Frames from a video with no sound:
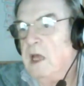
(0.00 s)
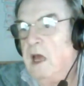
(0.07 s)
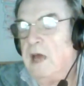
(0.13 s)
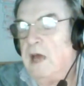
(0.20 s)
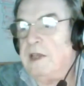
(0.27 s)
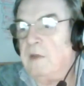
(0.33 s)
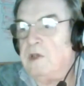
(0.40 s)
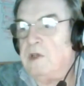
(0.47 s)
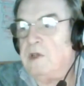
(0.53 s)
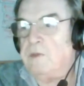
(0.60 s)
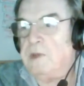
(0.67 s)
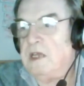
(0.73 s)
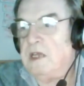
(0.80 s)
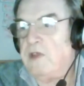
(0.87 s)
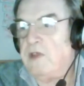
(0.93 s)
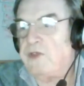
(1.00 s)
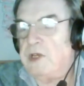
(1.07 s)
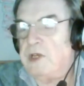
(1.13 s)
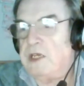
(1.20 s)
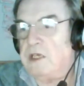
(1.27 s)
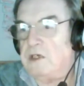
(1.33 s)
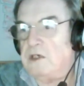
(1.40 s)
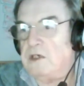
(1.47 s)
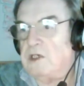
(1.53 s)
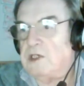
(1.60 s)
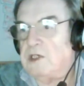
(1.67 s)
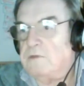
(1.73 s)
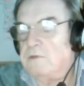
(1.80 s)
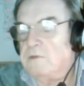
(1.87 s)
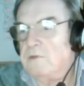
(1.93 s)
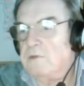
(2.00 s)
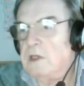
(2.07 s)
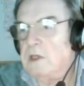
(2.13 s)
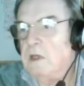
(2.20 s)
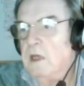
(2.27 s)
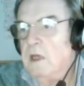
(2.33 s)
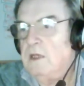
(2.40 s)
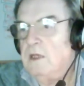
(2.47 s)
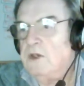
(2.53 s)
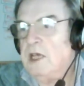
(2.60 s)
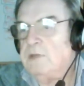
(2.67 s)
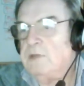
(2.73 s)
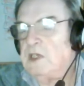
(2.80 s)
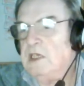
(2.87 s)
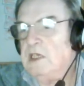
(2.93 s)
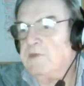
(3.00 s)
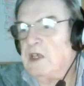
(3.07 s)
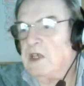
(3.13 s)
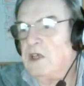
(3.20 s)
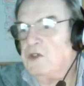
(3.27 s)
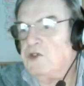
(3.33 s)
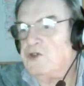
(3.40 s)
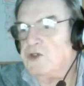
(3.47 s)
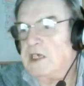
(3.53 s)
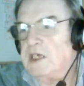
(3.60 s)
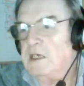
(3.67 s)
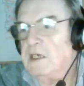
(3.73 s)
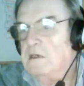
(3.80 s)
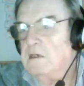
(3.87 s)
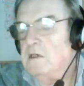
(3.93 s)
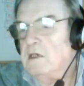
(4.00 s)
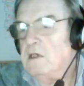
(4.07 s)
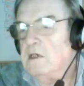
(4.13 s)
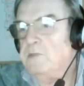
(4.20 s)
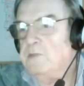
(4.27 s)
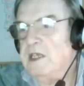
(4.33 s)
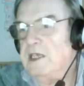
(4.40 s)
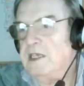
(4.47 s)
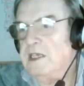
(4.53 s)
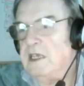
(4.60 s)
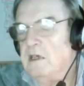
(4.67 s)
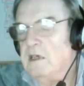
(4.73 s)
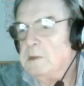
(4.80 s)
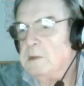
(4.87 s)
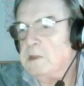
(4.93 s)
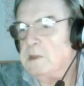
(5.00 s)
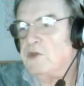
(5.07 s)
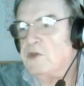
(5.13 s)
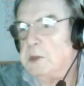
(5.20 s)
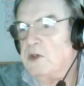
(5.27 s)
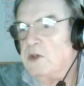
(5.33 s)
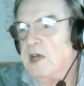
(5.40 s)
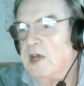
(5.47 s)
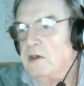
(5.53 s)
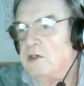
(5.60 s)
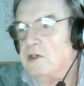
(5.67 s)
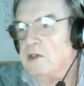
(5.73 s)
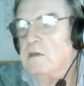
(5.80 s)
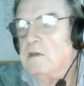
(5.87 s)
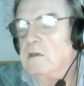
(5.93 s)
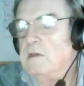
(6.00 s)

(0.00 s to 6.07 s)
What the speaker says: And then when you've been there 3 years, you have to leave the country completely for 24 hours.